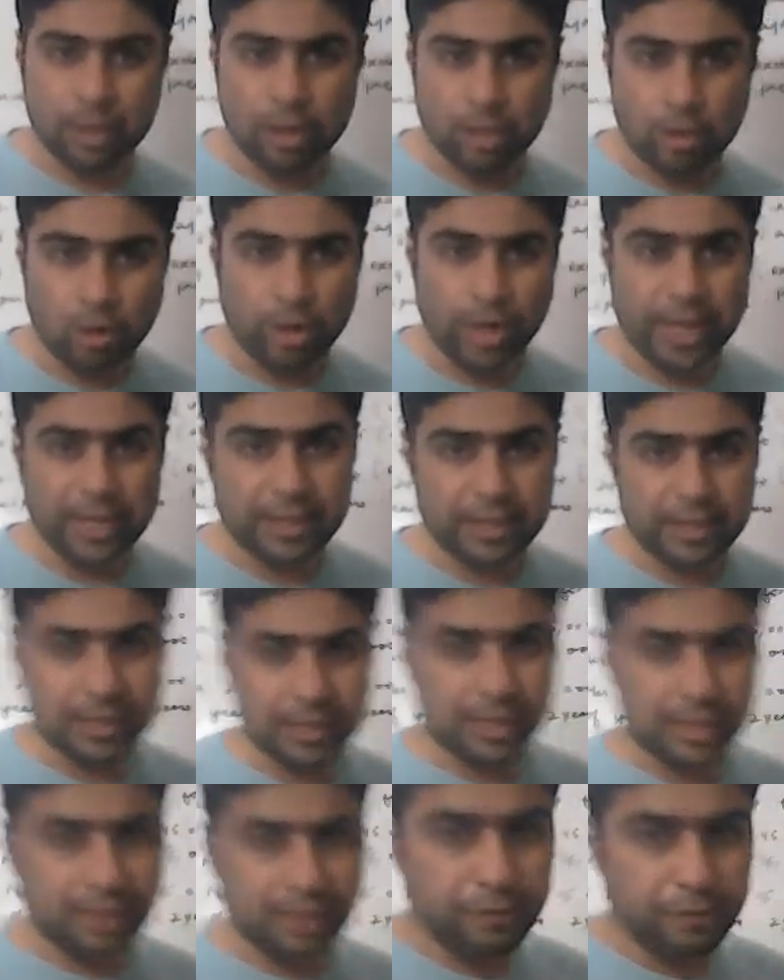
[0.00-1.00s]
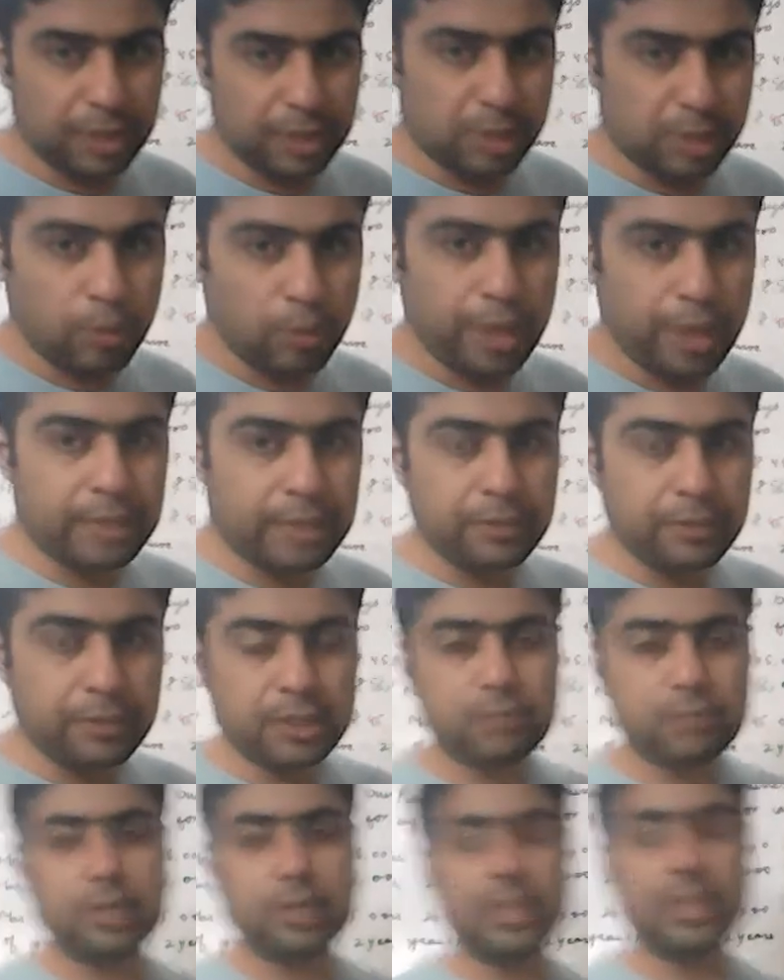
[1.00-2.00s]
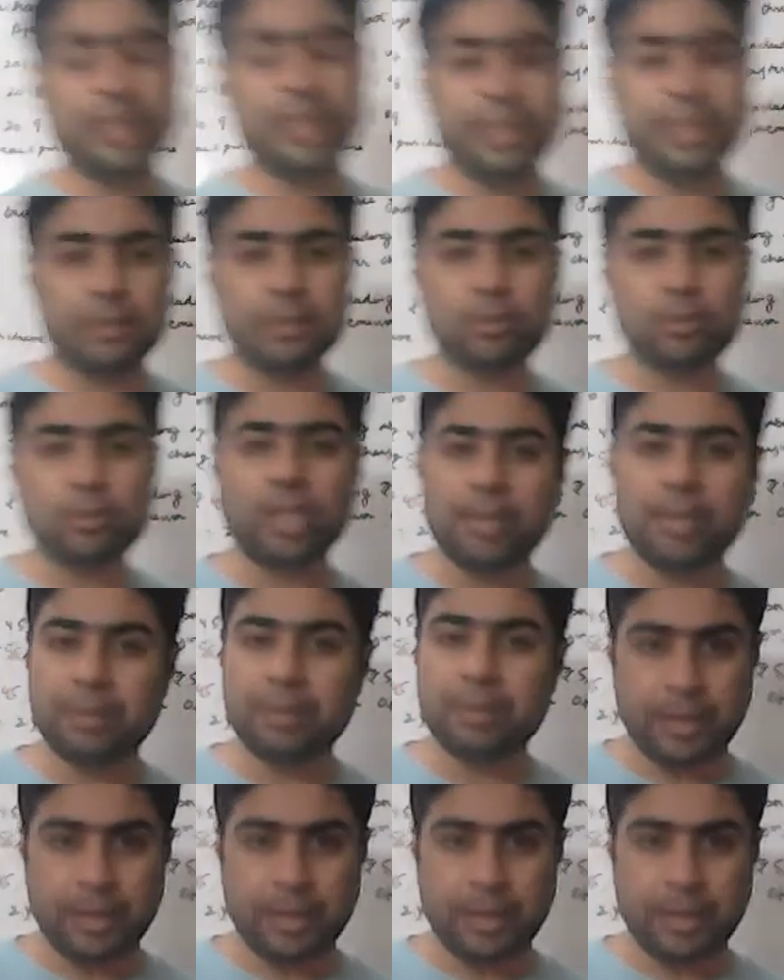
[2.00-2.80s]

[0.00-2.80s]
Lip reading: Okay, this is the first point which we need to keep in